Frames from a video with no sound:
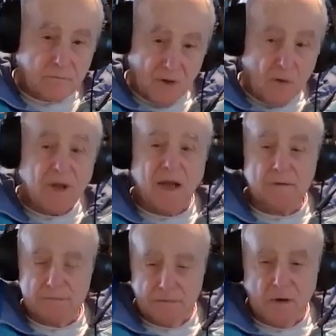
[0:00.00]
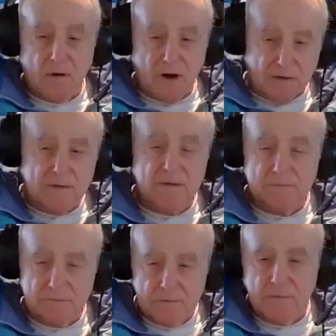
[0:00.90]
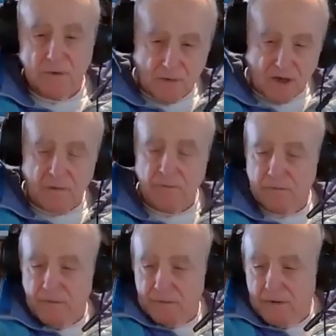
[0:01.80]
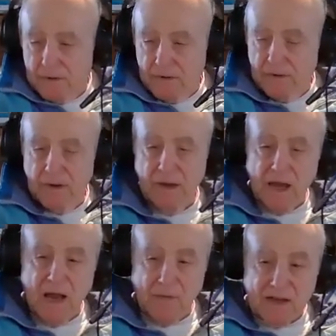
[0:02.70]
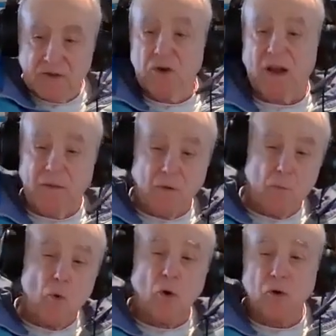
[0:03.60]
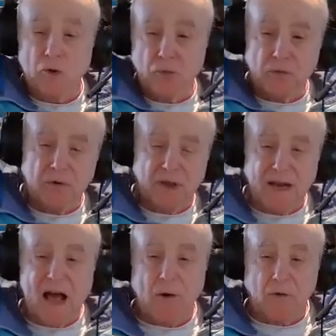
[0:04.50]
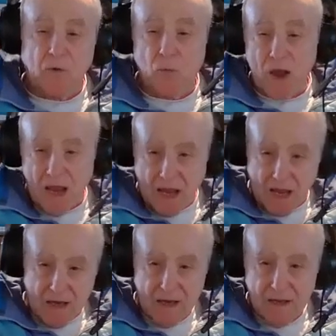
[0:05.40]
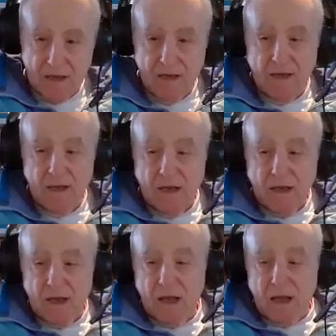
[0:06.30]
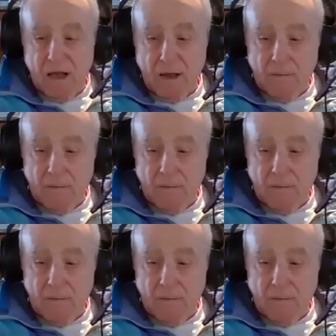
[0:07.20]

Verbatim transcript: That's okay. All right. Okay. And that's good. And the more you get out of the way, Mm-hmm. mm-hmm.